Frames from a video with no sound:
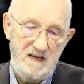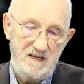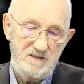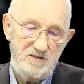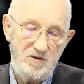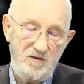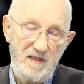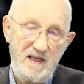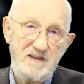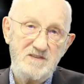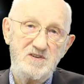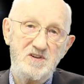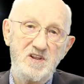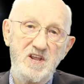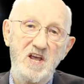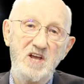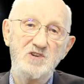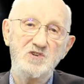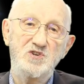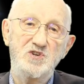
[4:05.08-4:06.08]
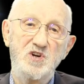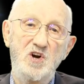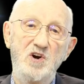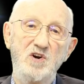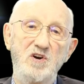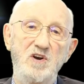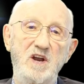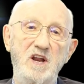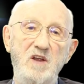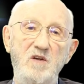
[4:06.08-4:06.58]
So that's the
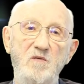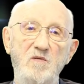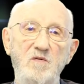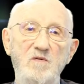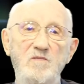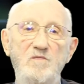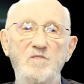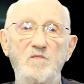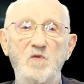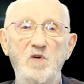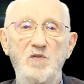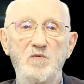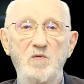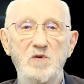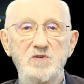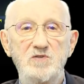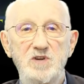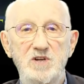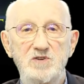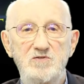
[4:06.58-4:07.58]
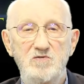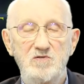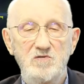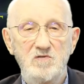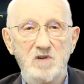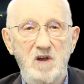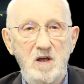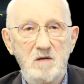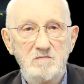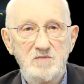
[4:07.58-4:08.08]
uncertainty with which
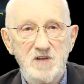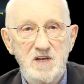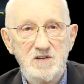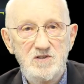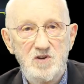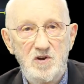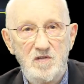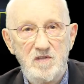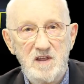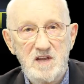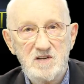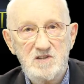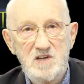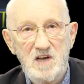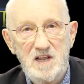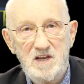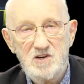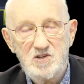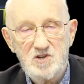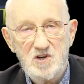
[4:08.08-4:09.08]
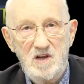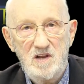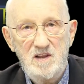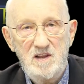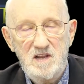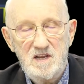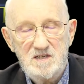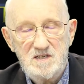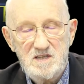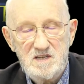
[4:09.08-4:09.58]
Israel comes into this
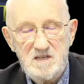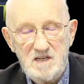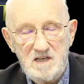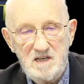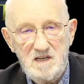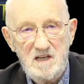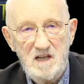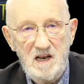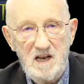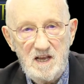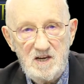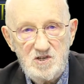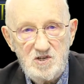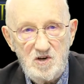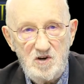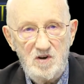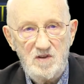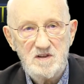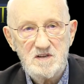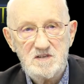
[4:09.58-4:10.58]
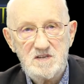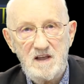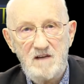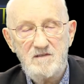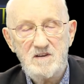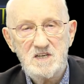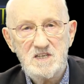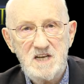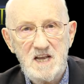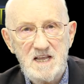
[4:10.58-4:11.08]
election on the
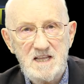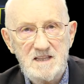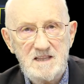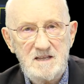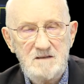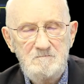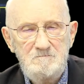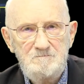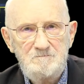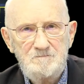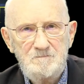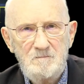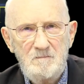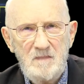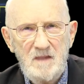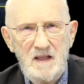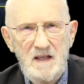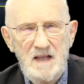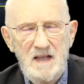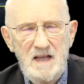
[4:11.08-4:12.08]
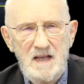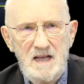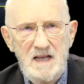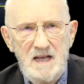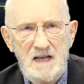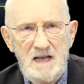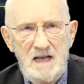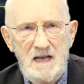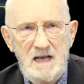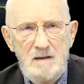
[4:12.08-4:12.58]
17th.
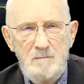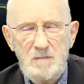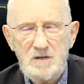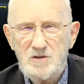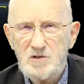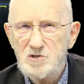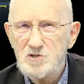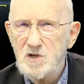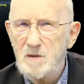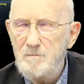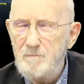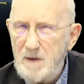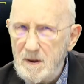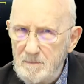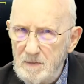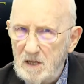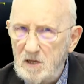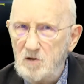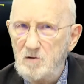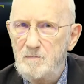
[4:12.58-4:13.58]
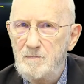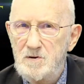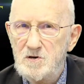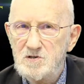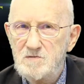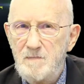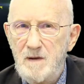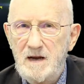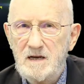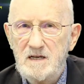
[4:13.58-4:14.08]
But there's a biblical
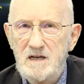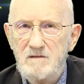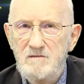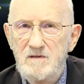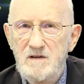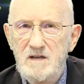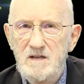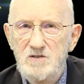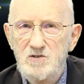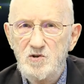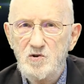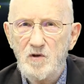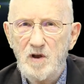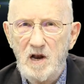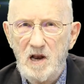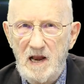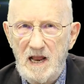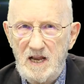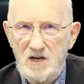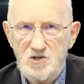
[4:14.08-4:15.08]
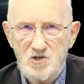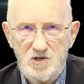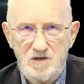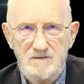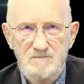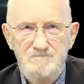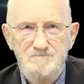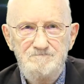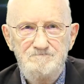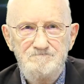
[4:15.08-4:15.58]
perspective to an election.